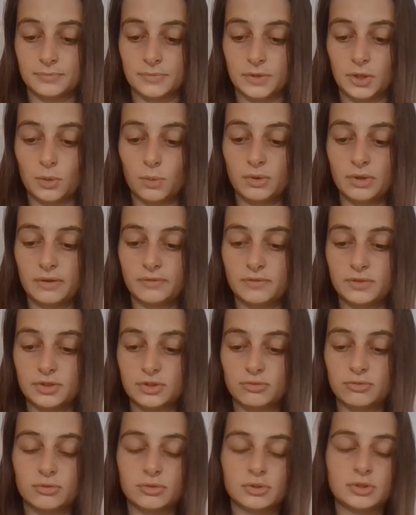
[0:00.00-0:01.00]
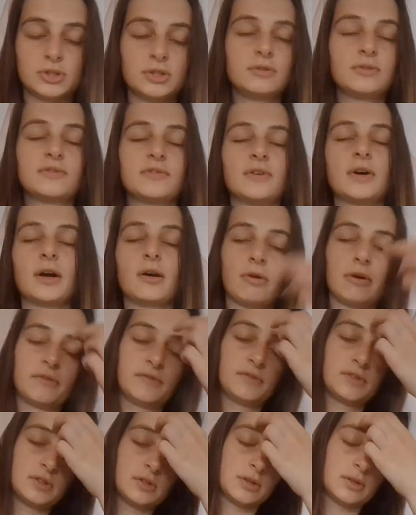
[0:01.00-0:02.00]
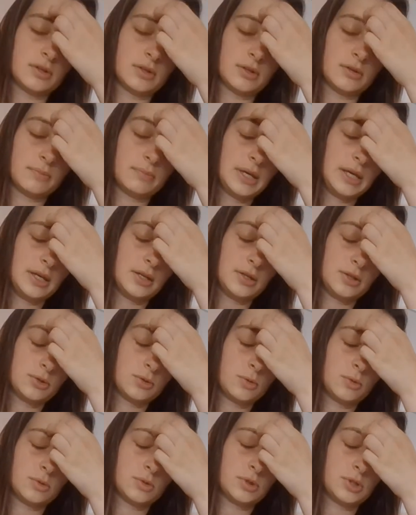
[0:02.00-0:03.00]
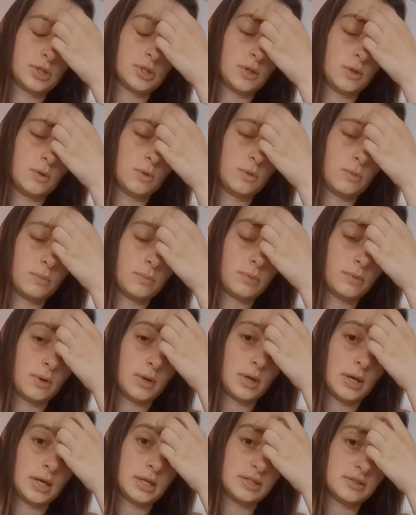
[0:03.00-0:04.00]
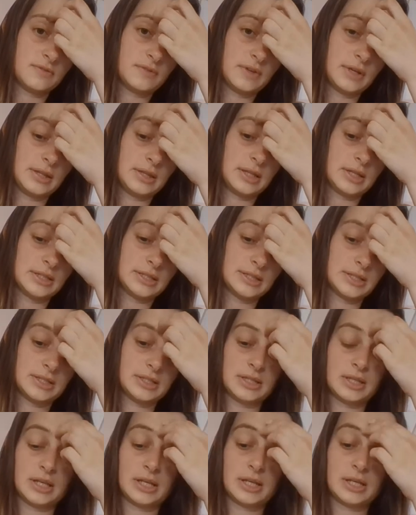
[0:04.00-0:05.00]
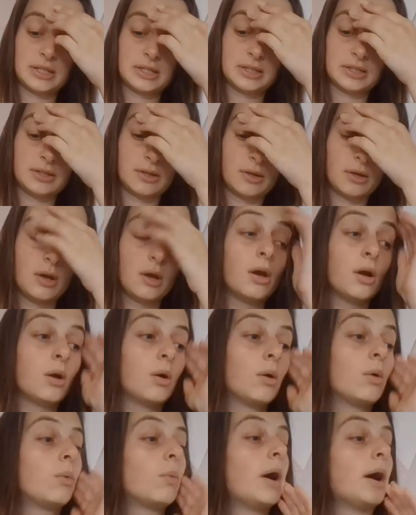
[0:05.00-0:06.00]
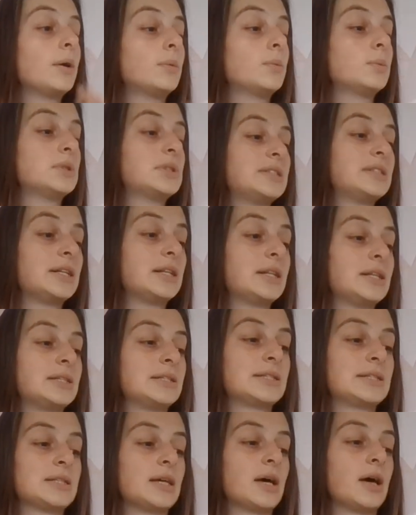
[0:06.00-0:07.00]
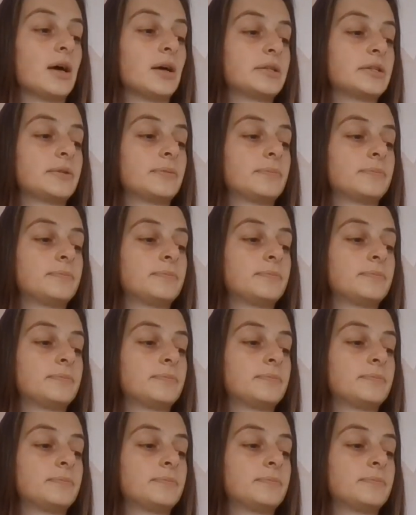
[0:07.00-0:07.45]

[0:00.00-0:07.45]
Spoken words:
You won't have to scroll too far after the pea and toad soup to find the answer to this. Why was Dylan sad?